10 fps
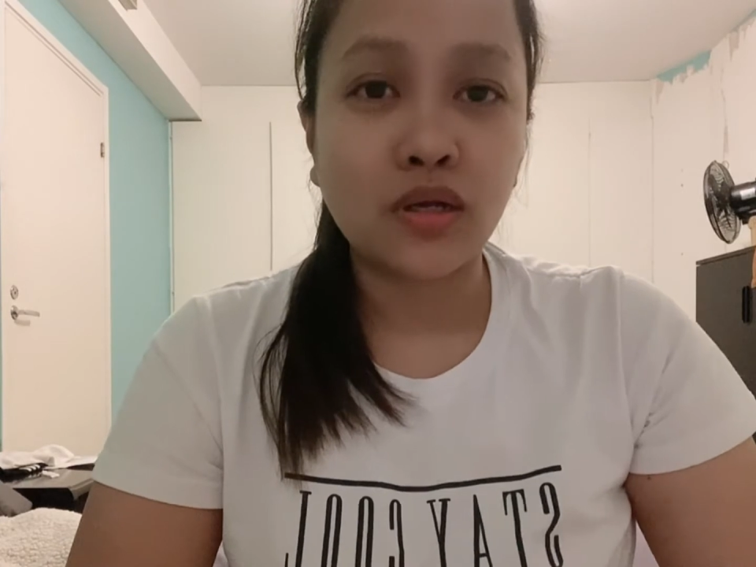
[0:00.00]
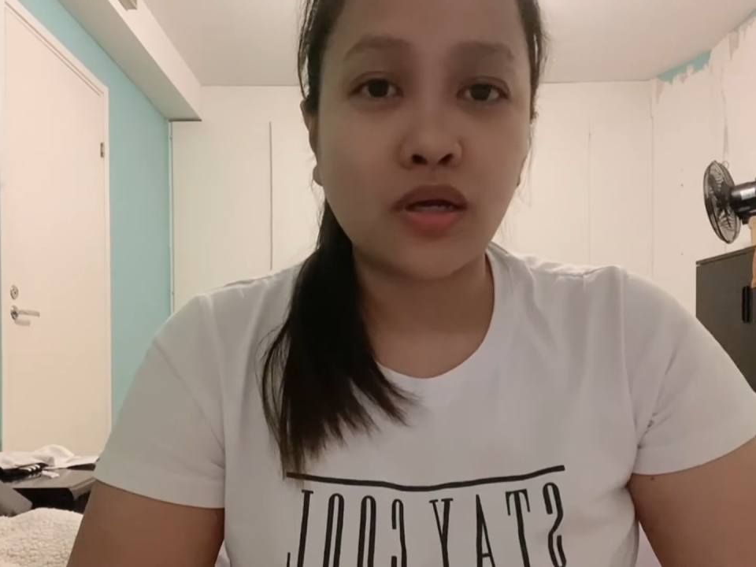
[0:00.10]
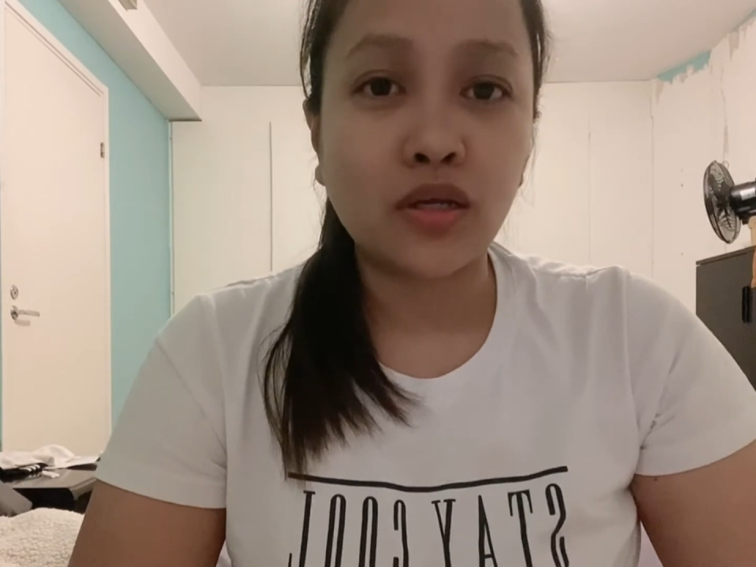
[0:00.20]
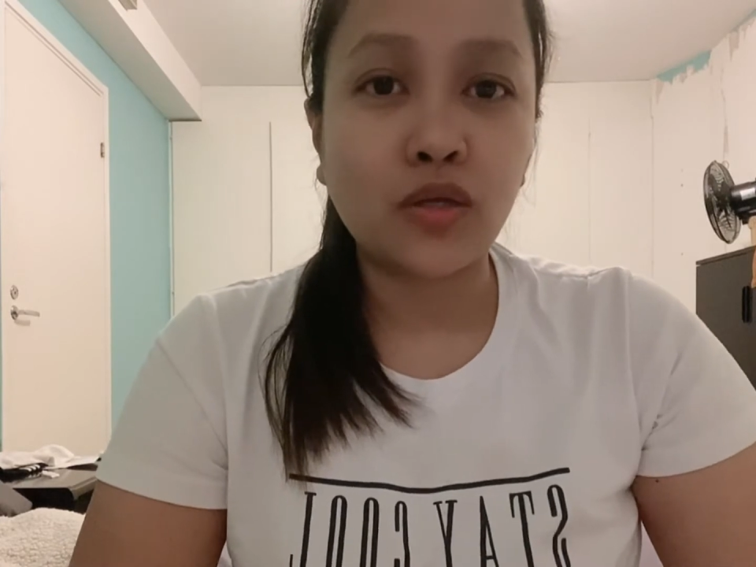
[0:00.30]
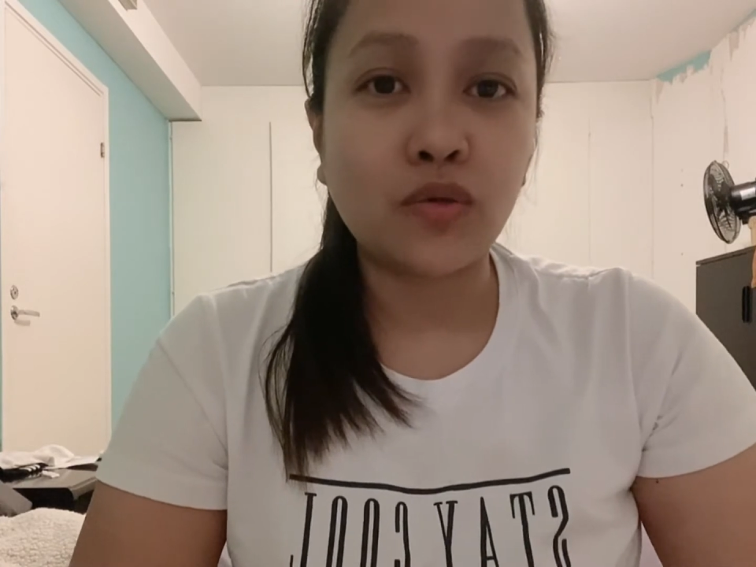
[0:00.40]

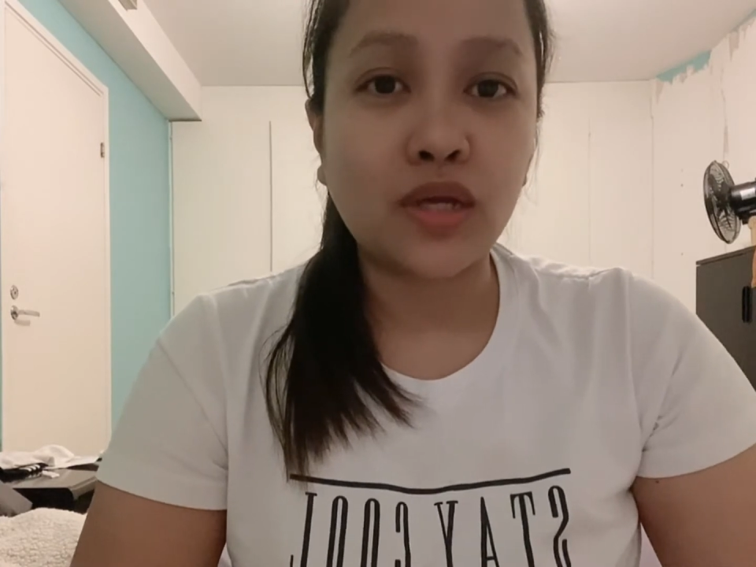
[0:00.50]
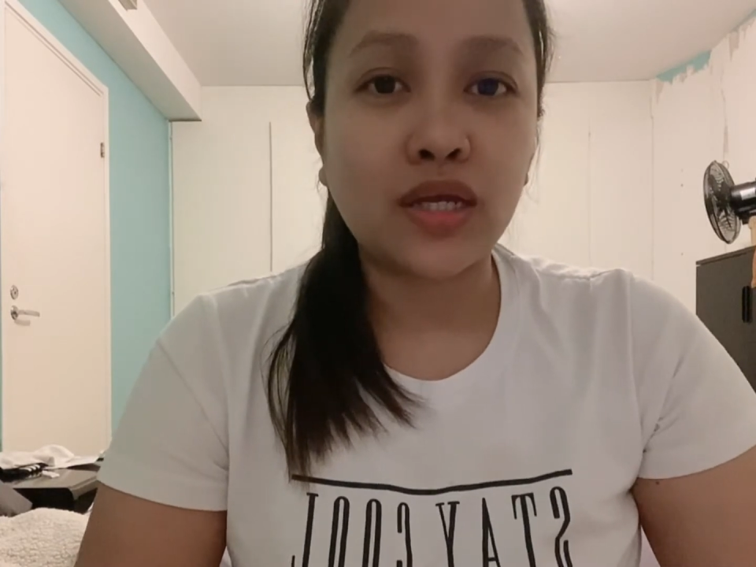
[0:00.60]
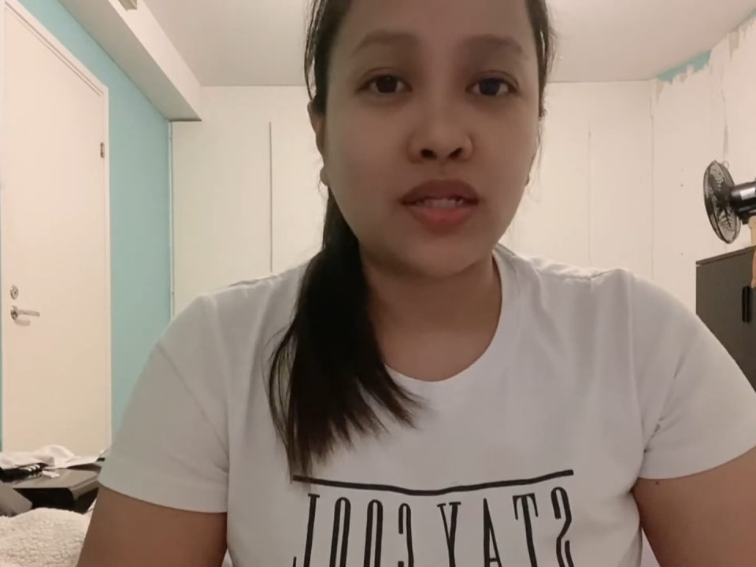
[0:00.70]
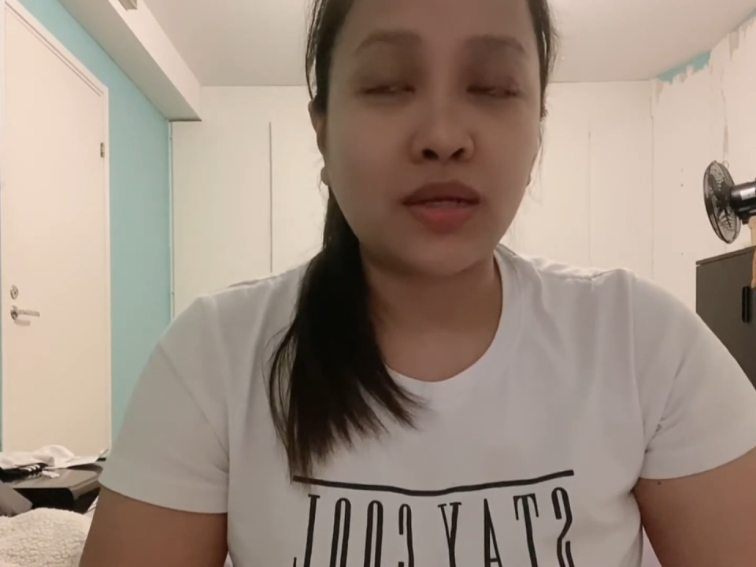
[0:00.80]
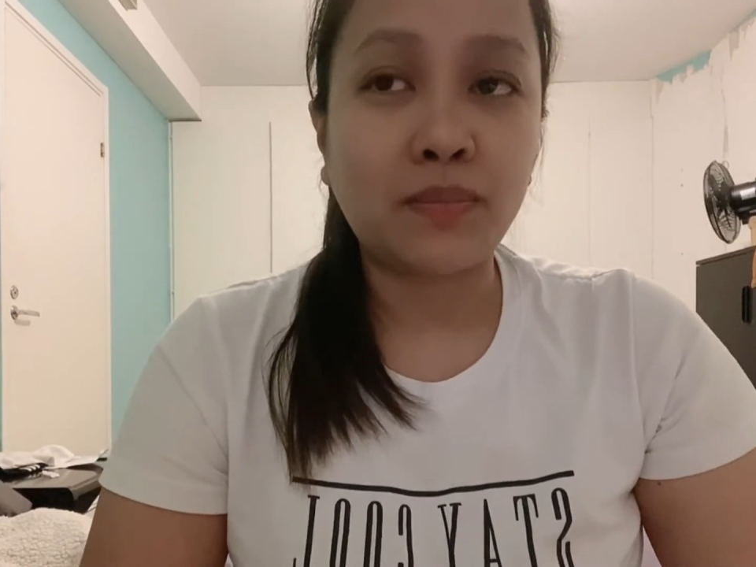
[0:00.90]
you
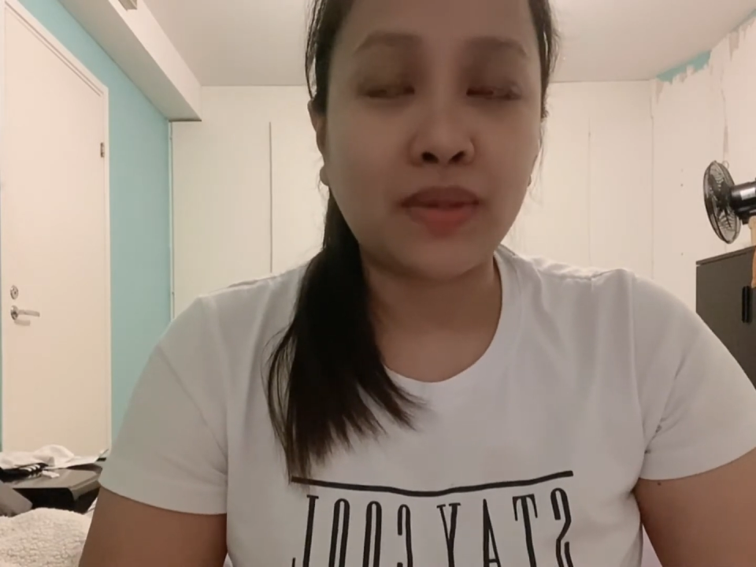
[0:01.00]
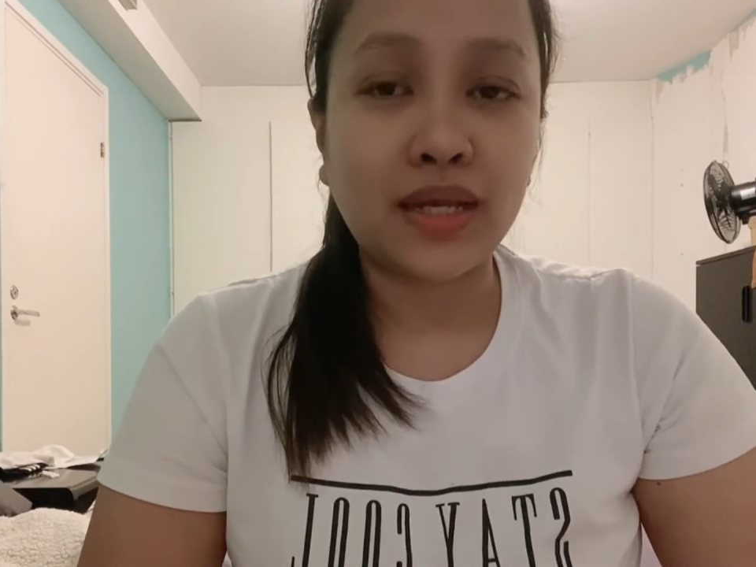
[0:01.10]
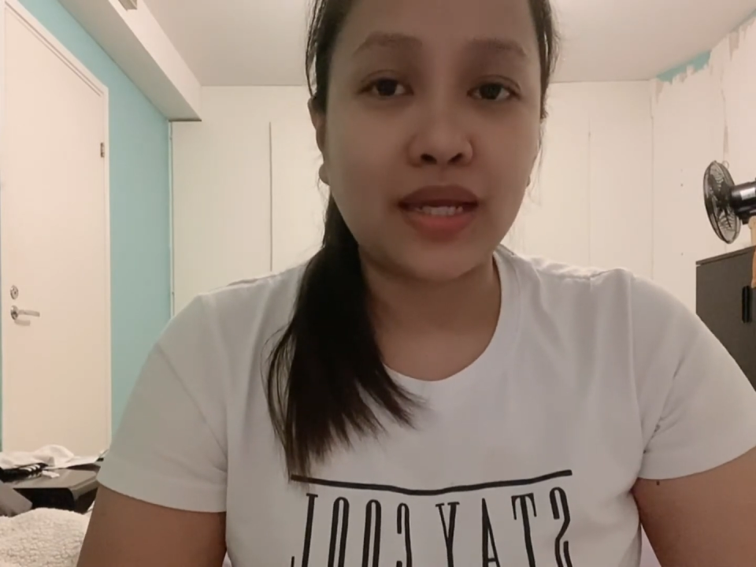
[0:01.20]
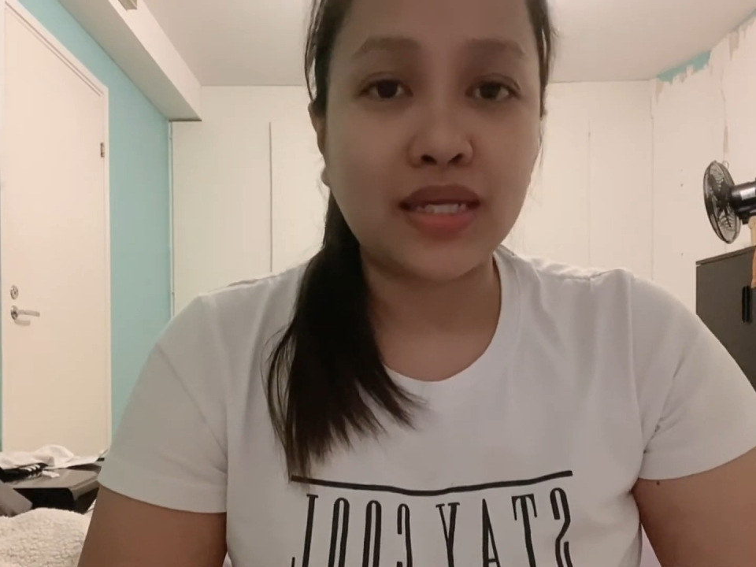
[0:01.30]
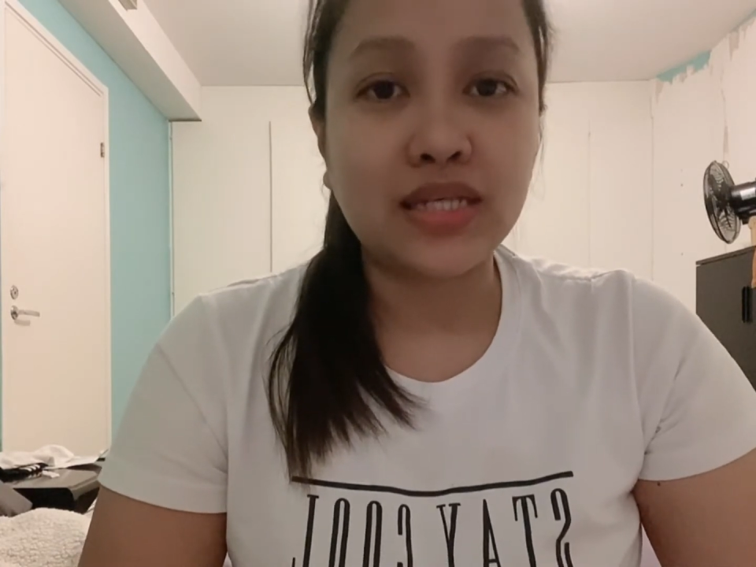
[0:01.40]
can
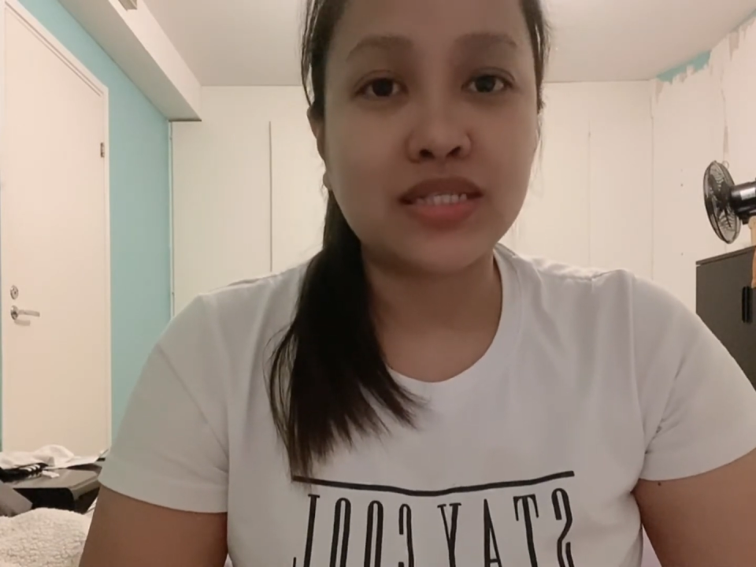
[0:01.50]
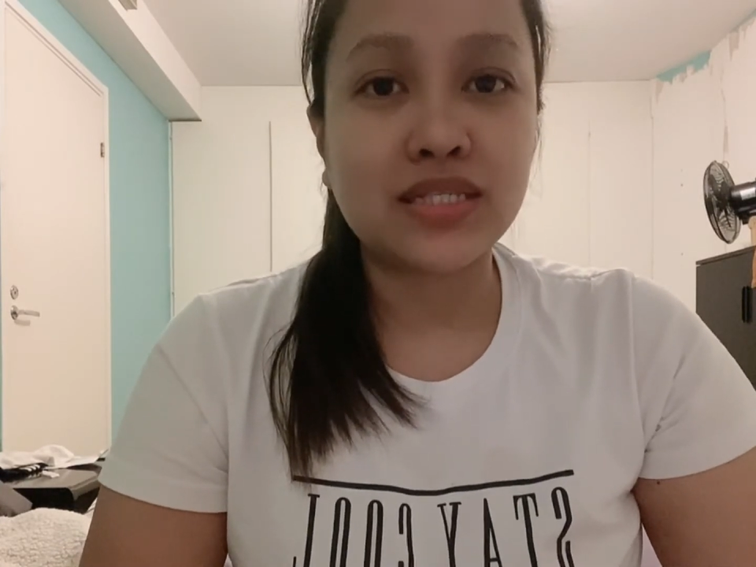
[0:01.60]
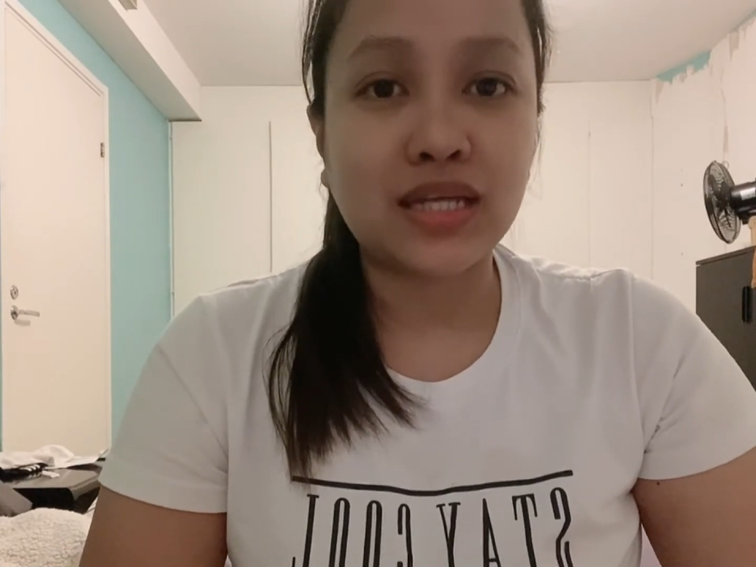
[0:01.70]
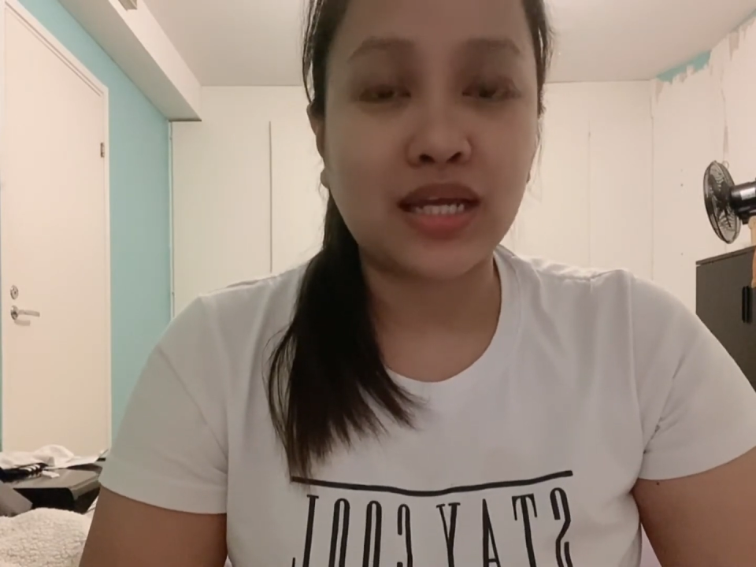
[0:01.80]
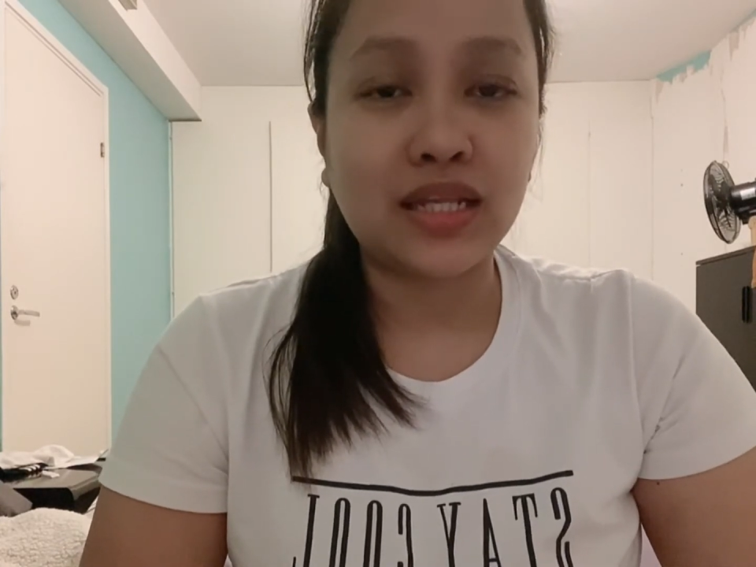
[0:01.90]
apply
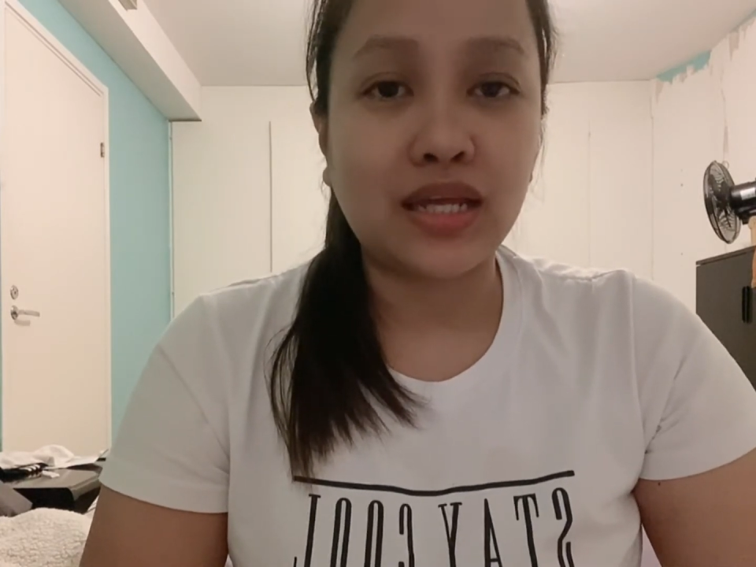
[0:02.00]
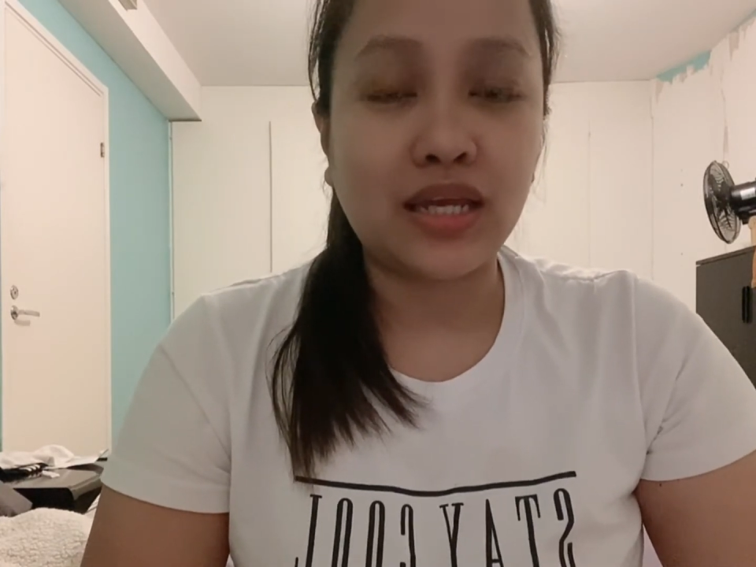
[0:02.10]
inside